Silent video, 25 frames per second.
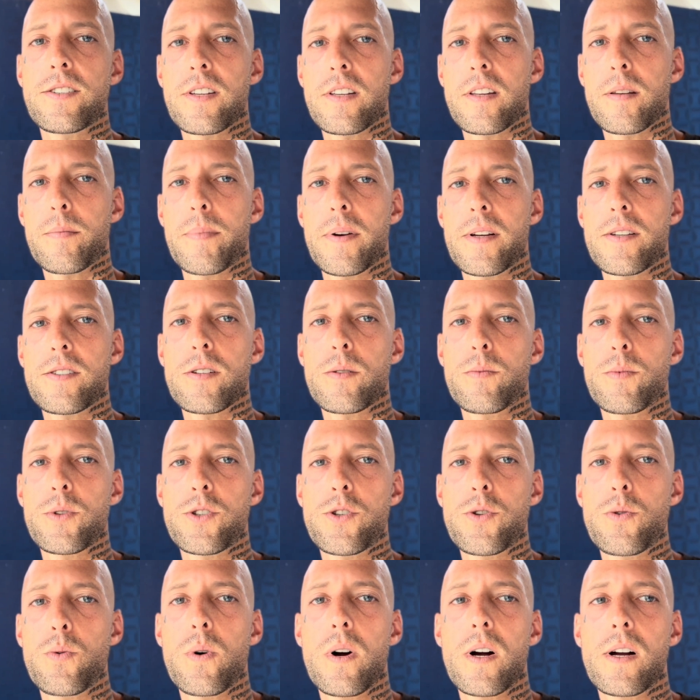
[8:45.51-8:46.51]
It depends on what
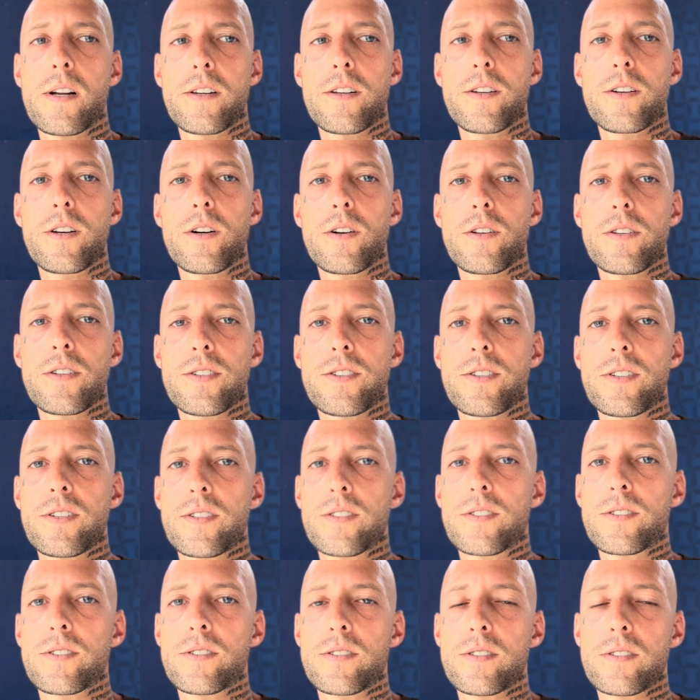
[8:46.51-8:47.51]
you want. You know, this
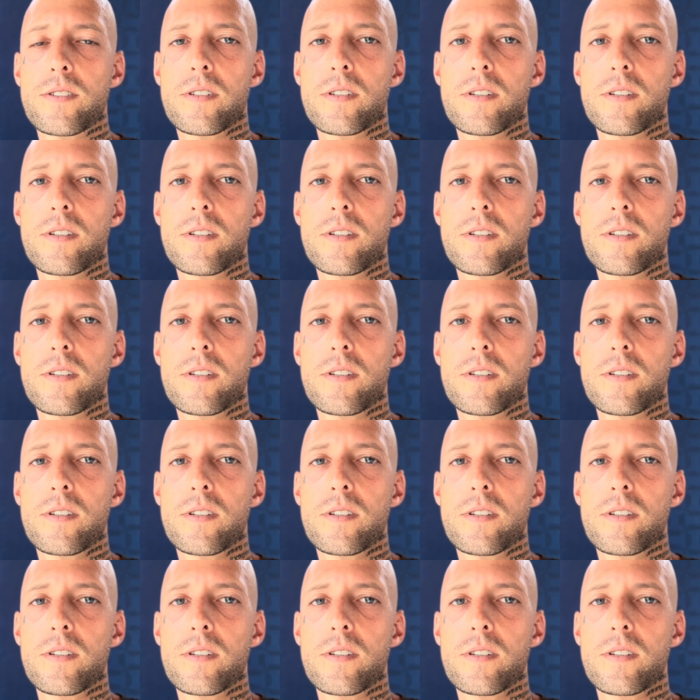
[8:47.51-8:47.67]
is,